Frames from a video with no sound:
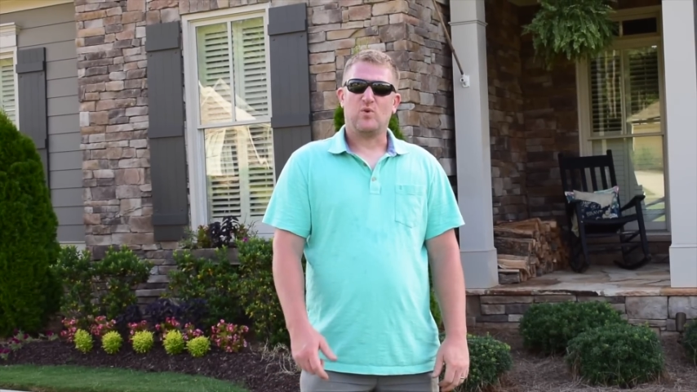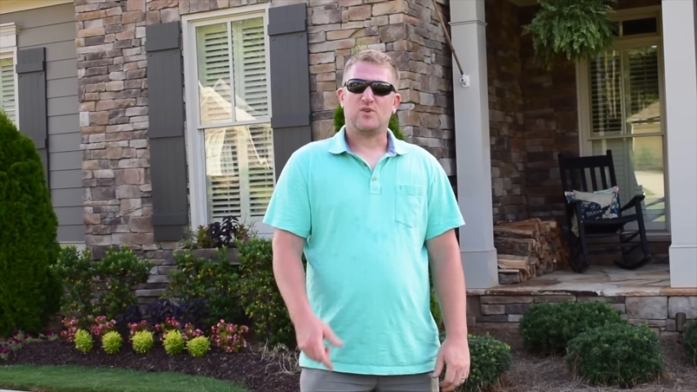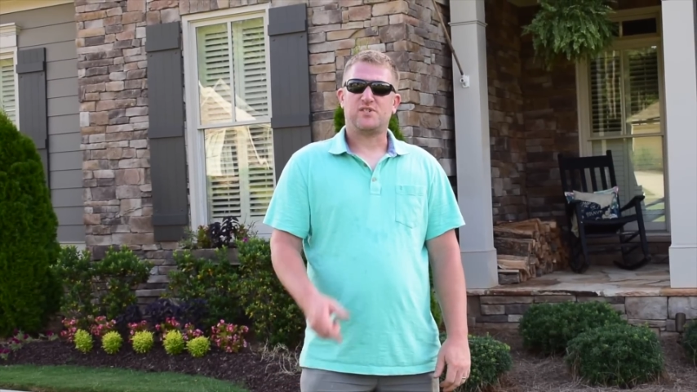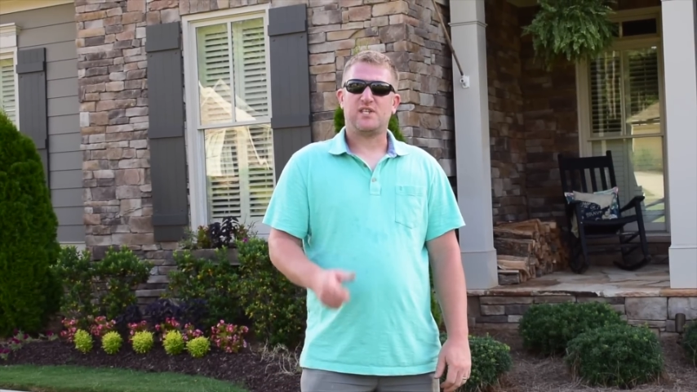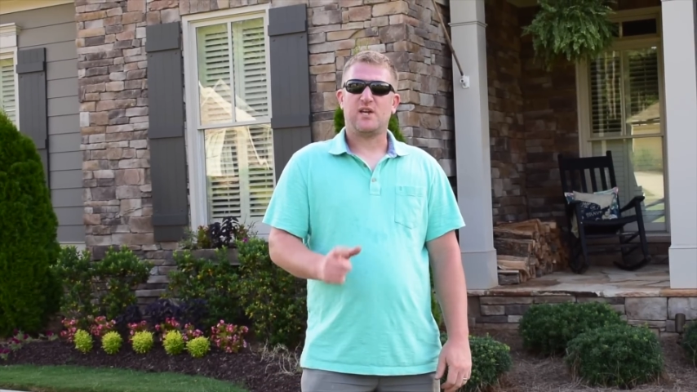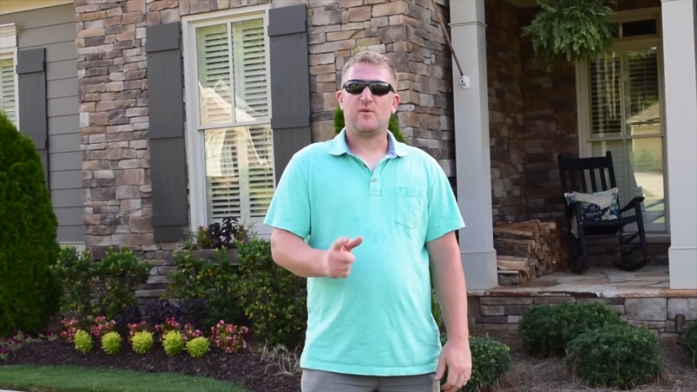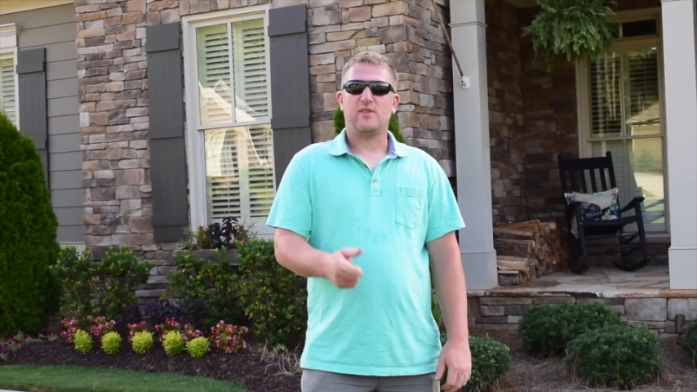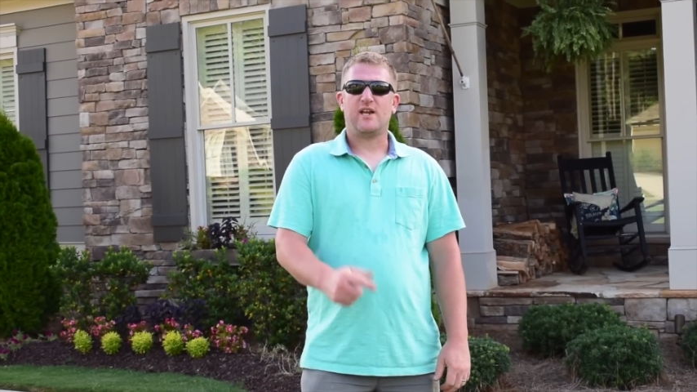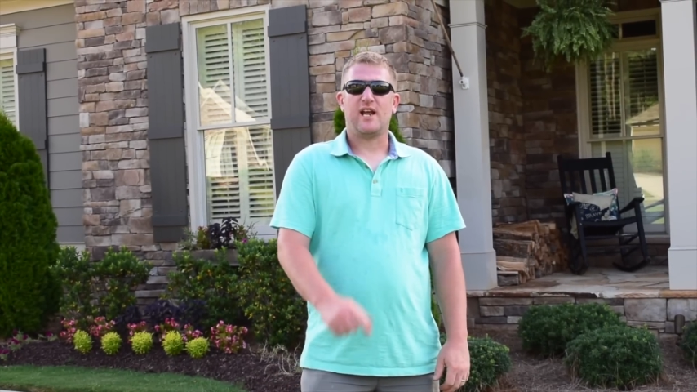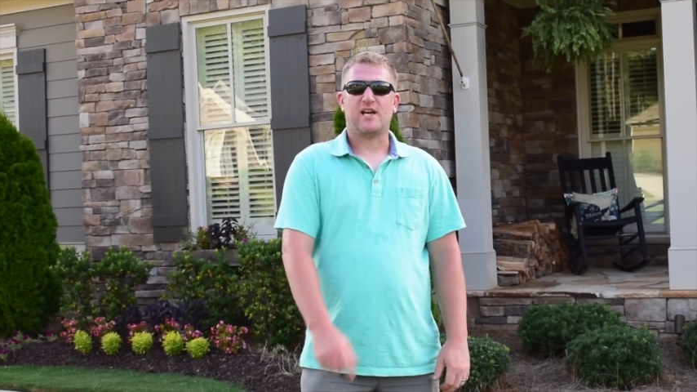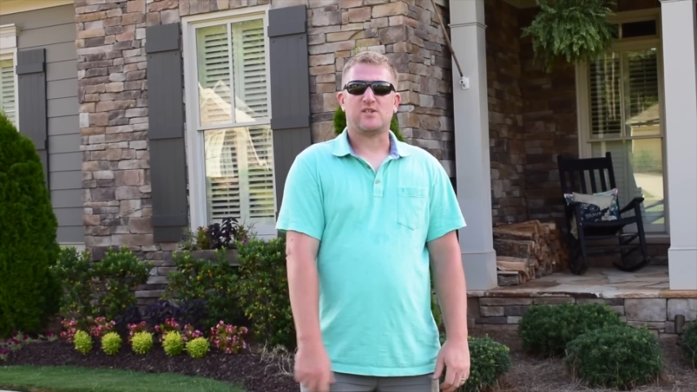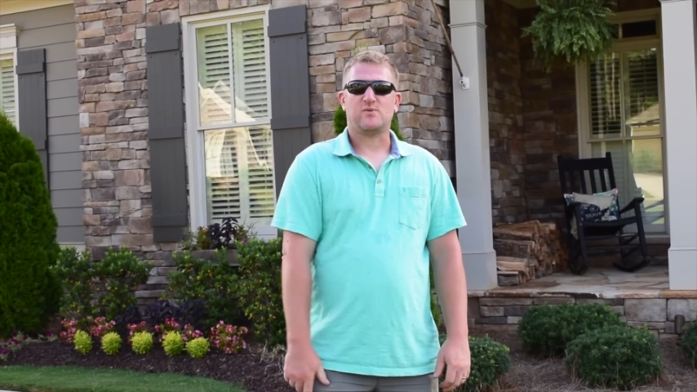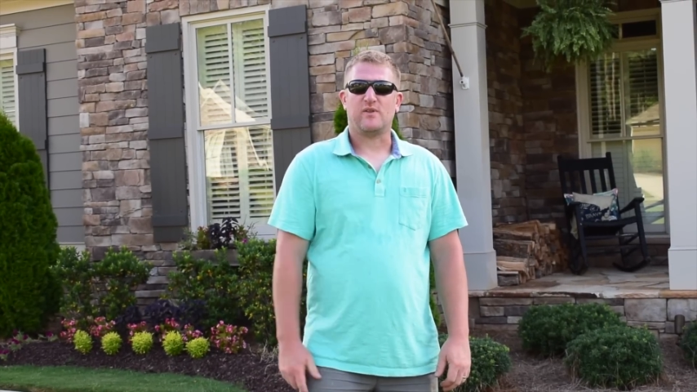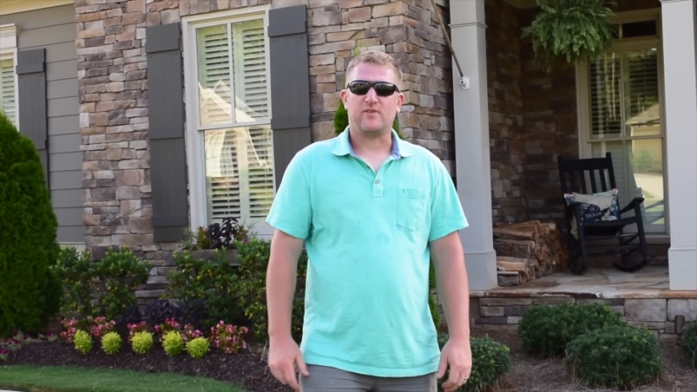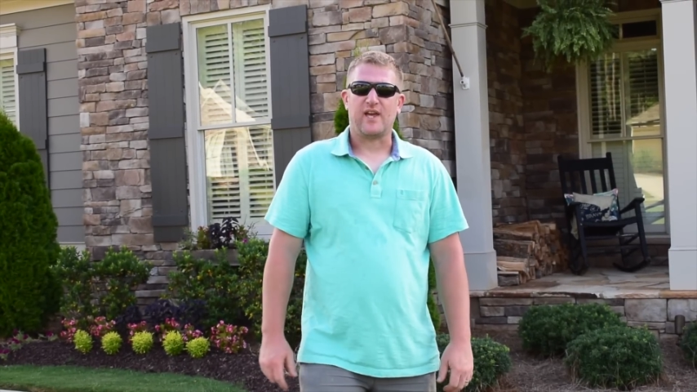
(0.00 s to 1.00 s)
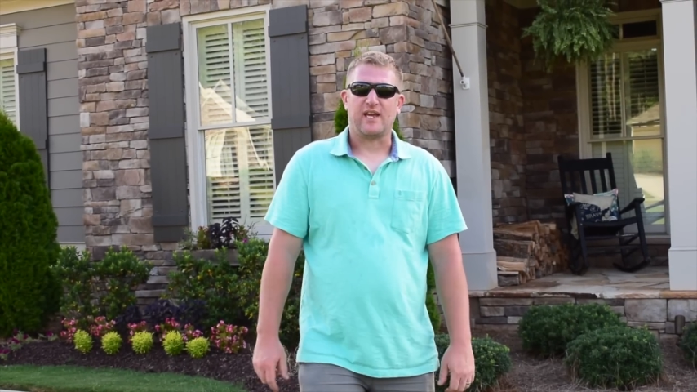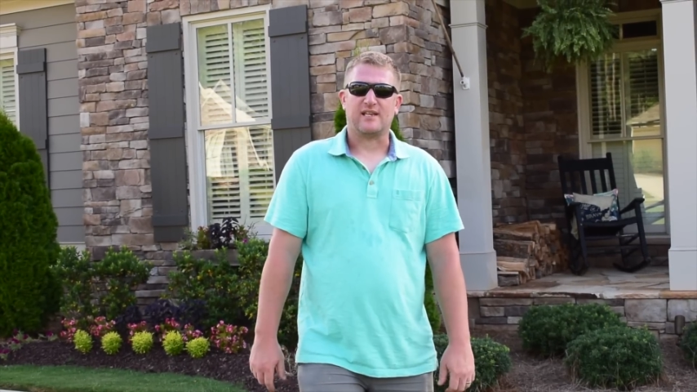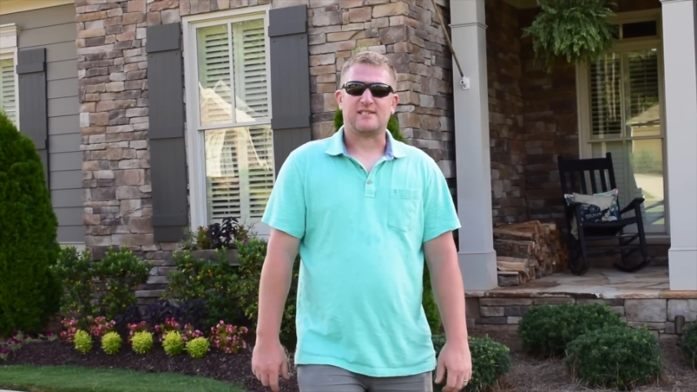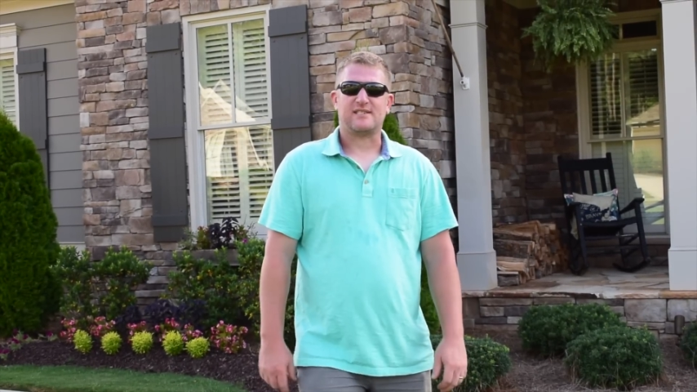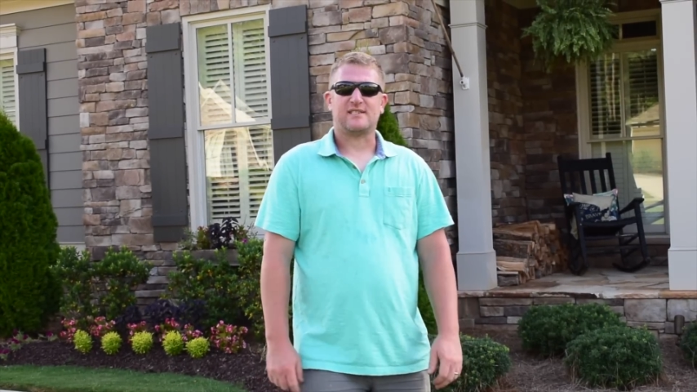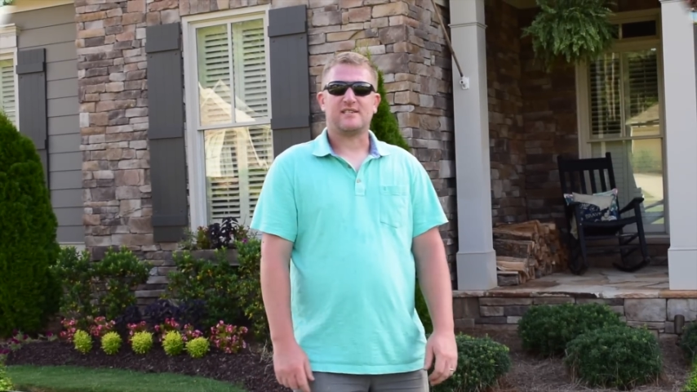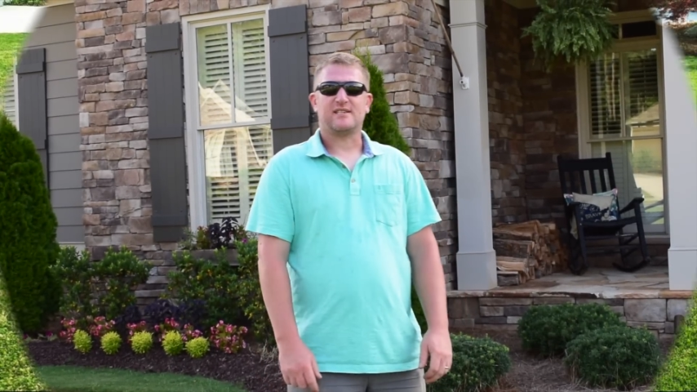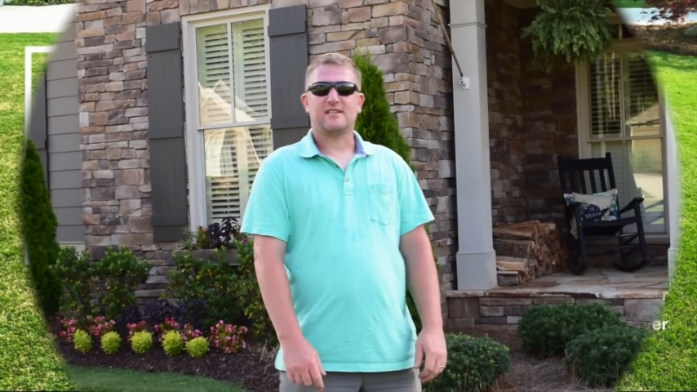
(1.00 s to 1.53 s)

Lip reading: we'll see you on the next one. Thanks.